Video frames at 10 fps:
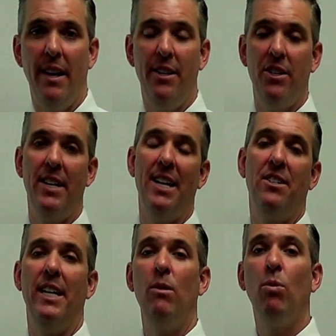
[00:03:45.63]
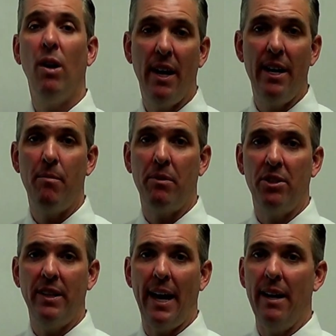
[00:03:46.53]
It just has to equal one hundred
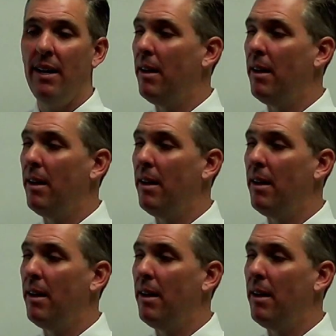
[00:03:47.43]
percent.